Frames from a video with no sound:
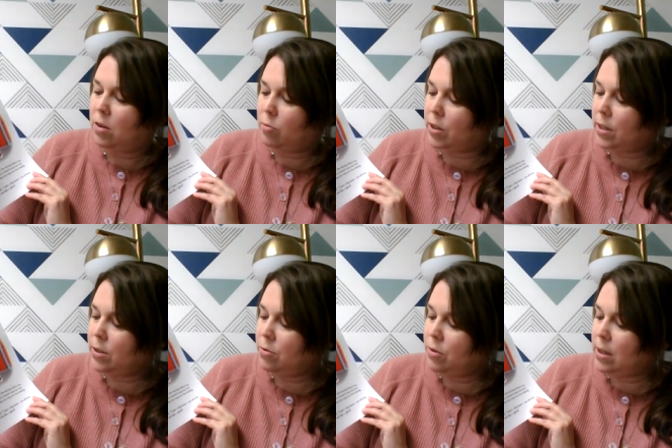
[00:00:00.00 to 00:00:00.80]
When I
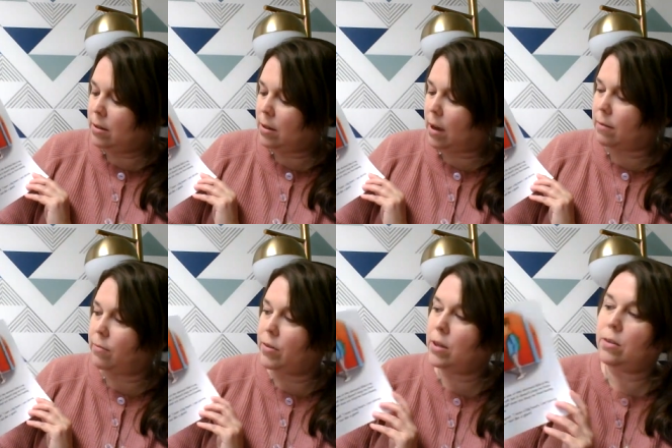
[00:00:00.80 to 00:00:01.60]
do this, I
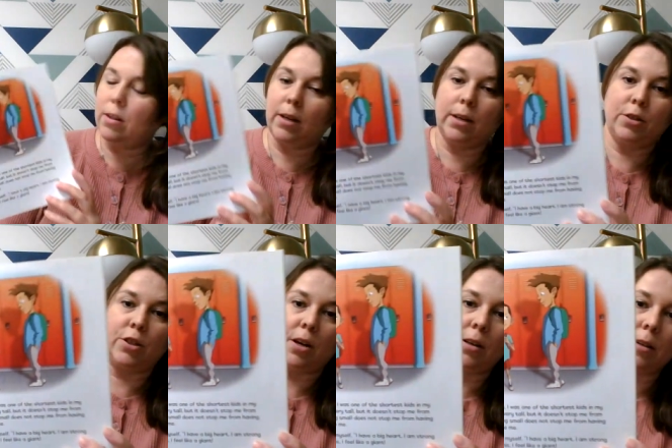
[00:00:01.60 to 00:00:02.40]
feel like a
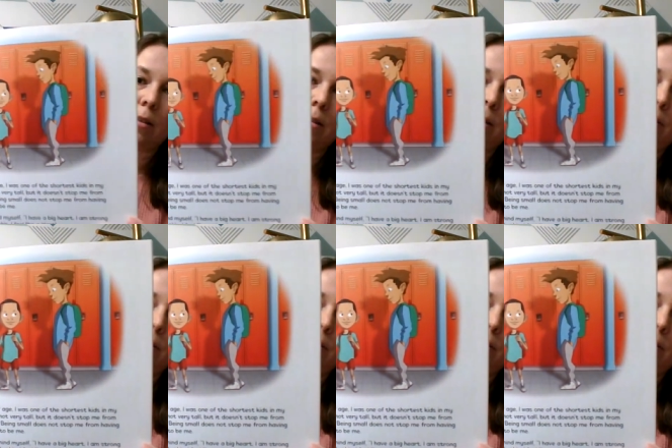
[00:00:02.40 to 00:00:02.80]
giant.